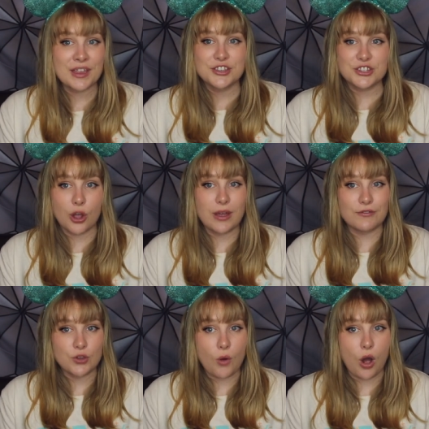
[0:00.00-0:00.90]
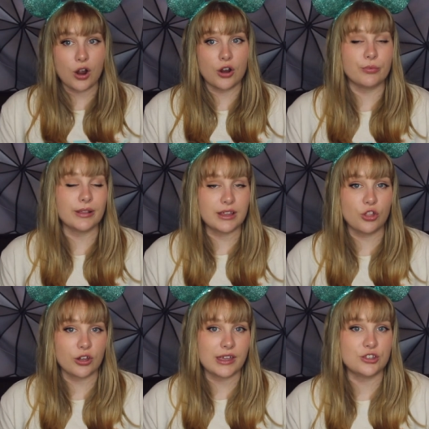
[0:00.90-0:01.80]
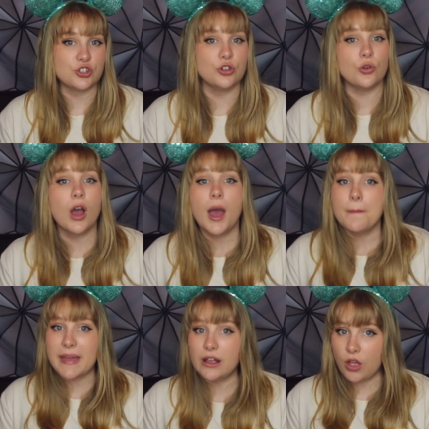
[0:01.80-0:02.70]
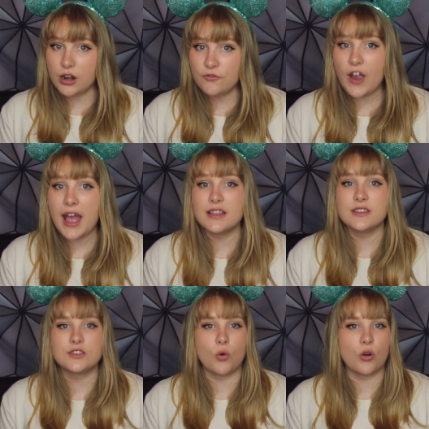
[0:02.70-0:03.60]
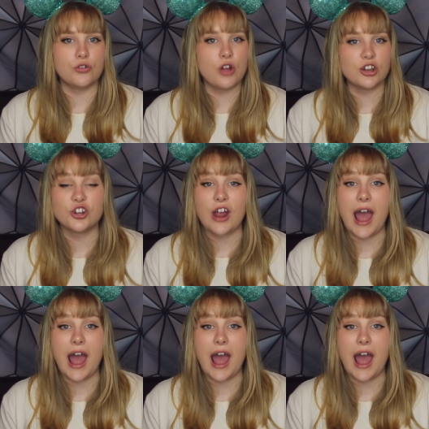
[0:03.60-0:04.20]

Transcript: So if you are really looking to make a lot of friends or not sure